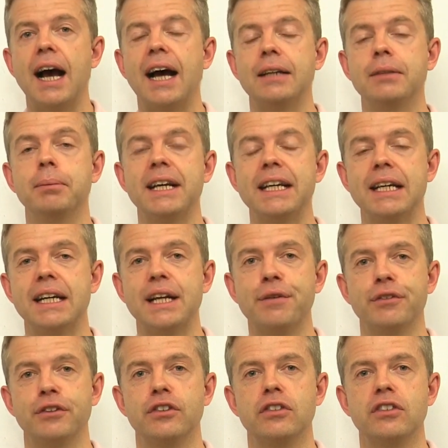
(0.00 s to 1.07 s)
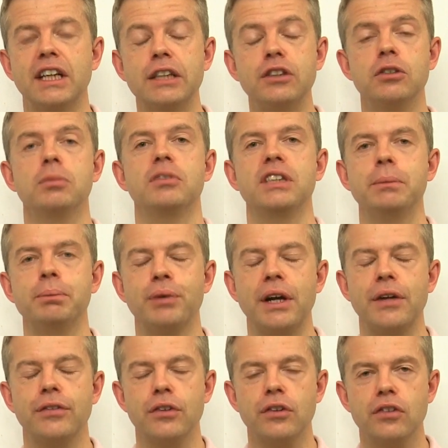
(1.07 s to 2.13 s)
and make an effort to take some deep
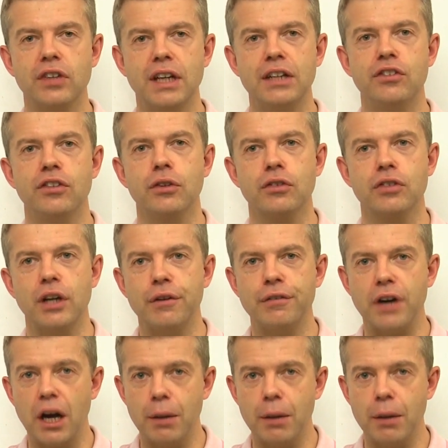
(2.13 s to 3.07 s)
breaths and say to yourself,